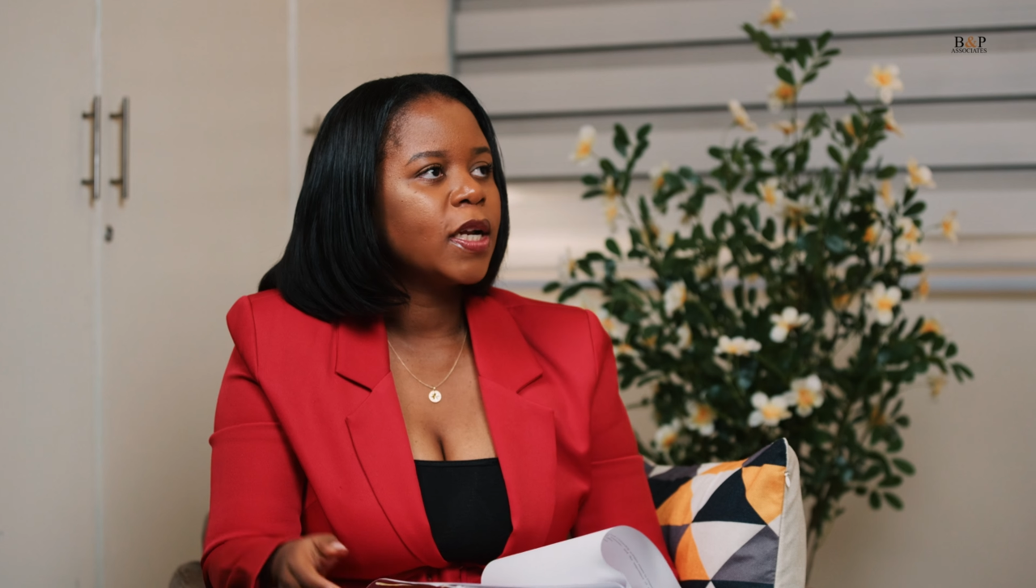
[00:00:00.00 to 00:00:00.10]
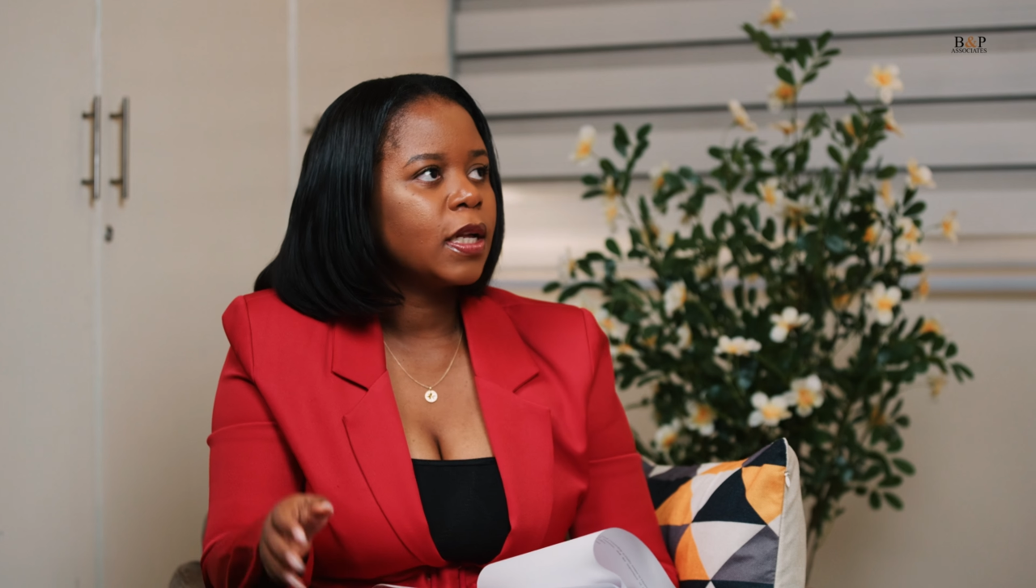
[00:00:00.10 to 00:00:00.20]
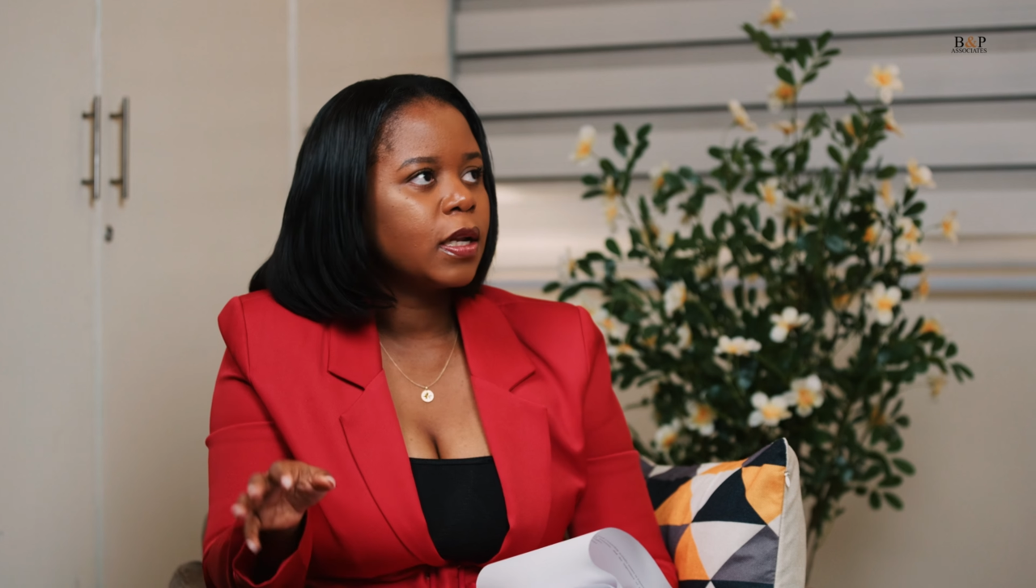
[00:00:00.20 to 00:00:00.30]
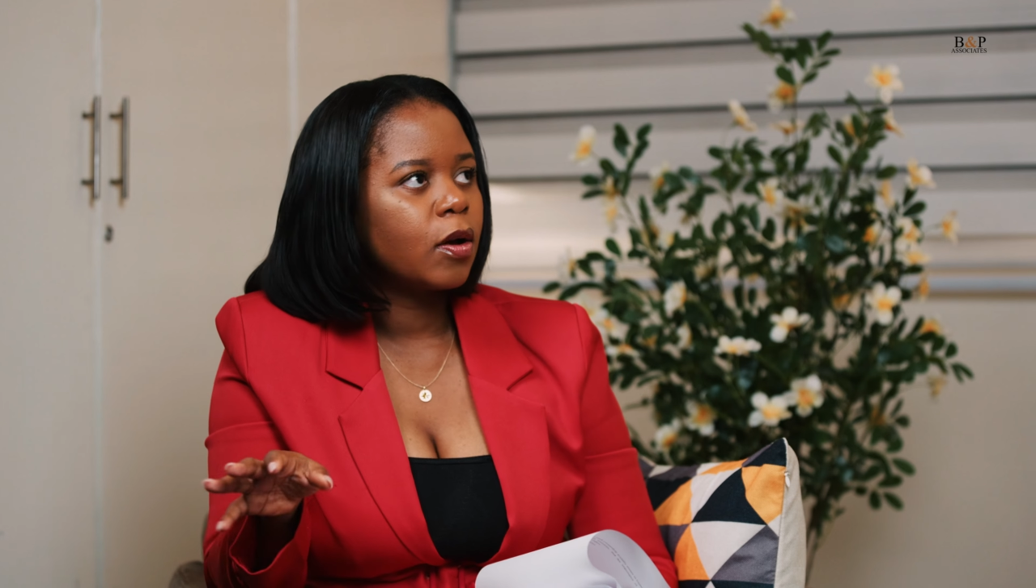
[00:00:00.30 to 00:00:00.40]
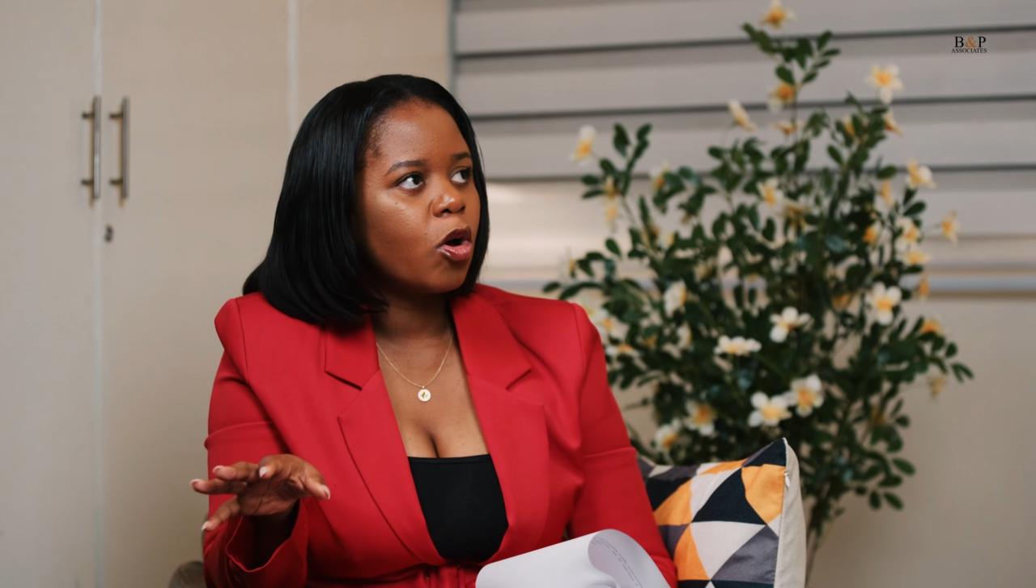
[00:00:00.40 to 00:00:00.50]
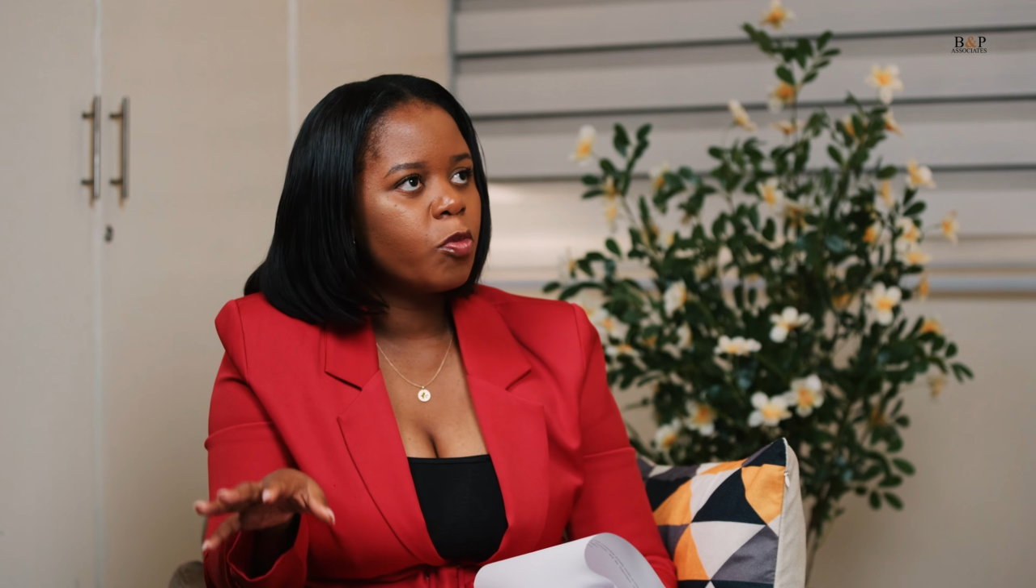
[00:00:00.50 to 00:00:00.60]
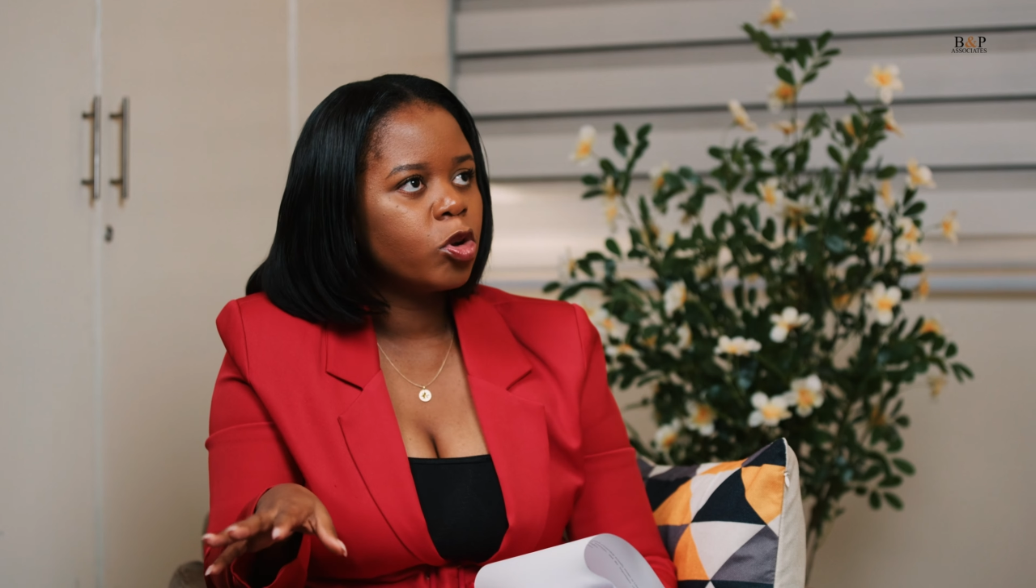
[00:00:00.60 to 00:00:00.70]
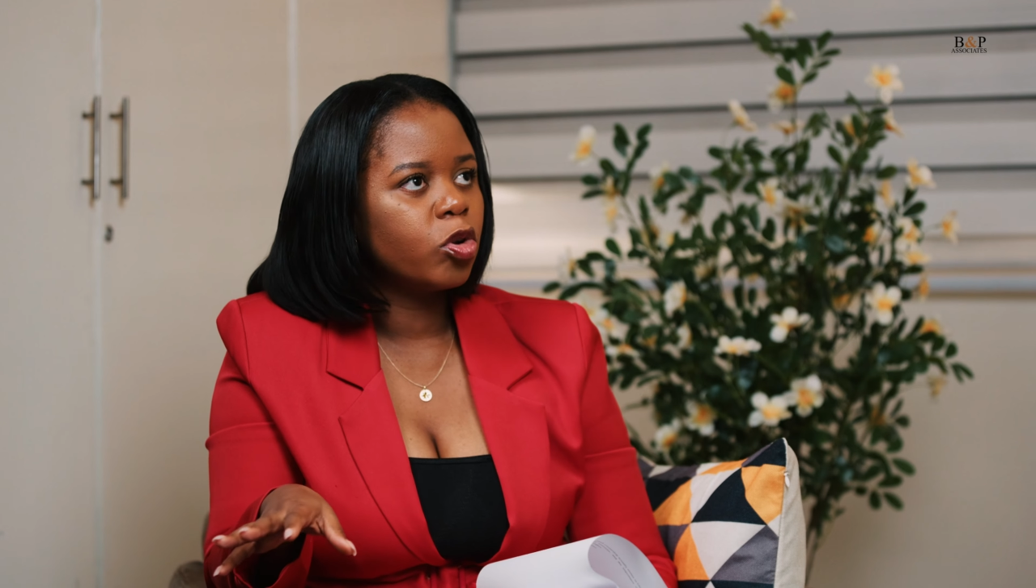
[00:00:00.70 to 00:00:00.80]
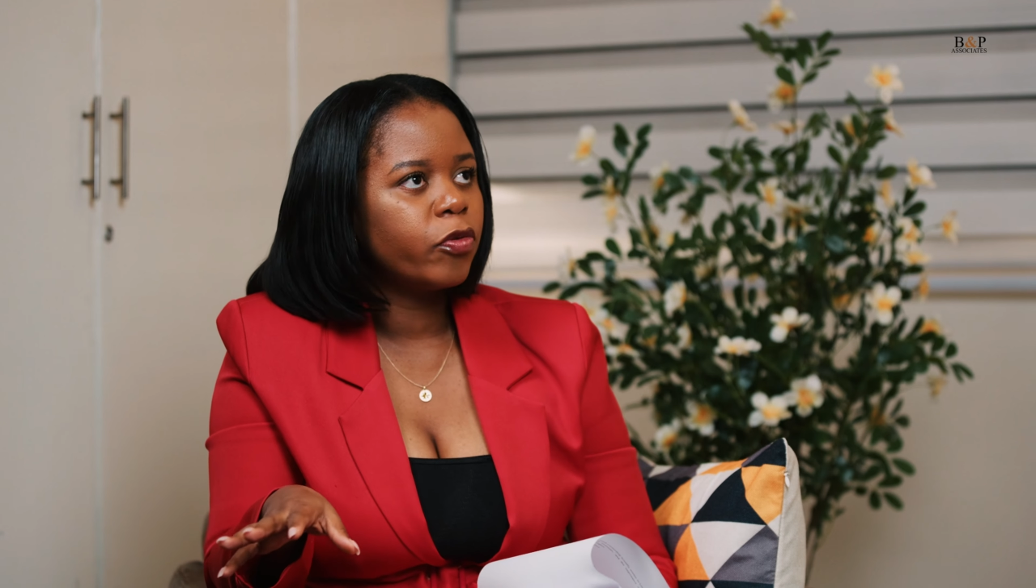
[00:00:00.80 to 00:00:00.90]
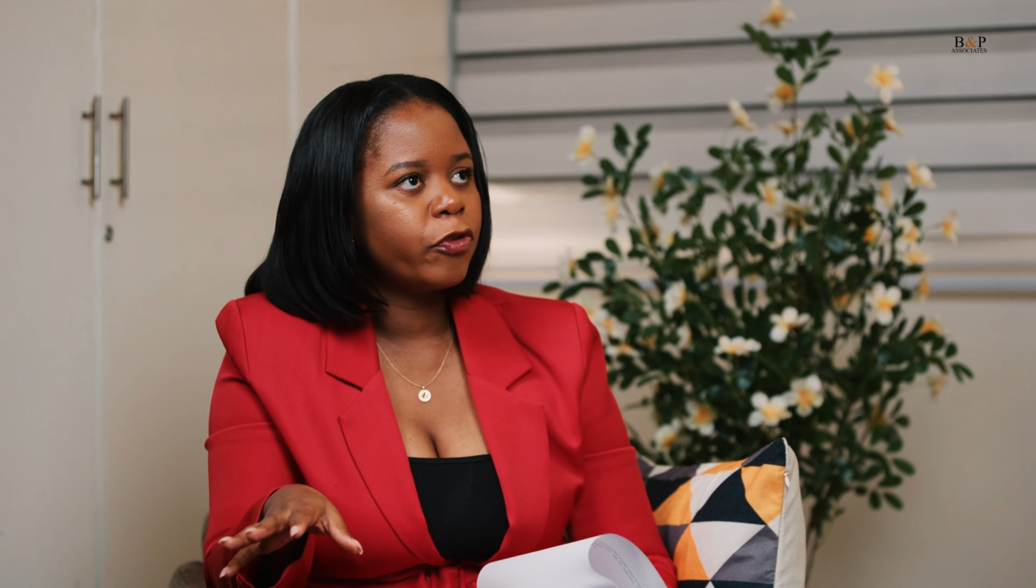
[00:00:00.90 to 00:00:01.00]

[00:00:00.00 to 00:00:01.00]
under the common law,